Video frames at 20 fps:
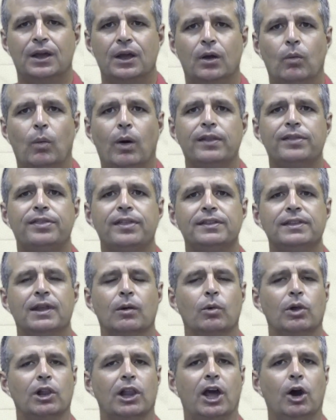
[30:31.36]
One thing that
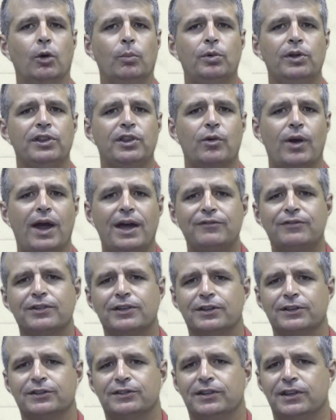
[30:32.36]
will help with your
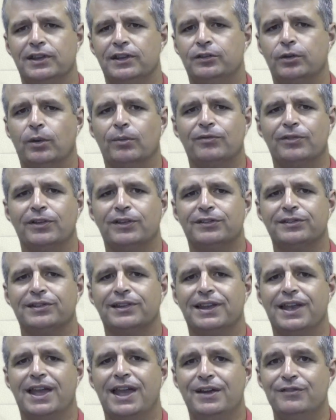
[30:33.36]
advocacy is
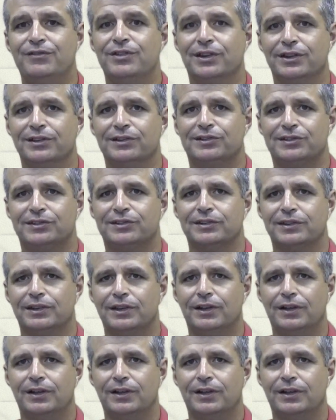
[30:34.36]
obviously evidence.